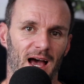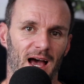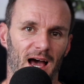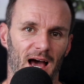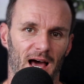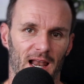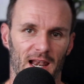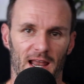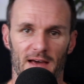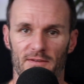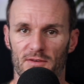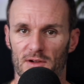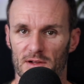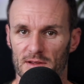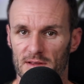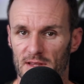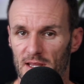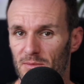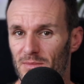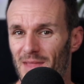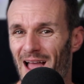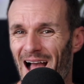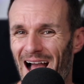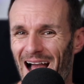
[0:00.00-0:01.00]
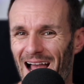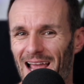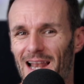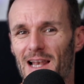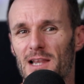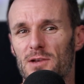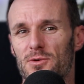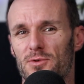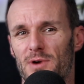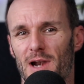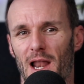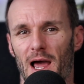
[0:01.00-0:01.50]
a level deemed highly
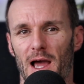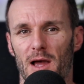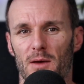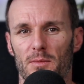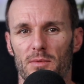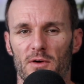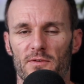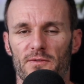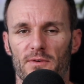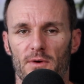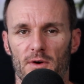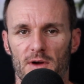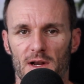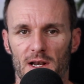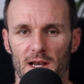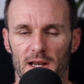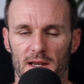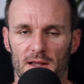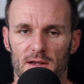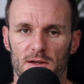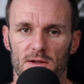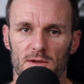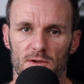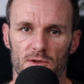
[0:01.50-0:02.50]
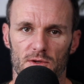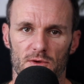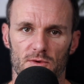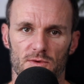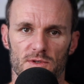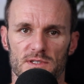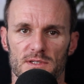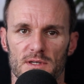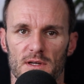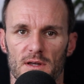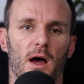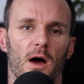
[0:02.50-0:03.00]
reliable for clinical
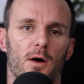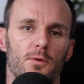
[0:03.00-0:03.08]
use.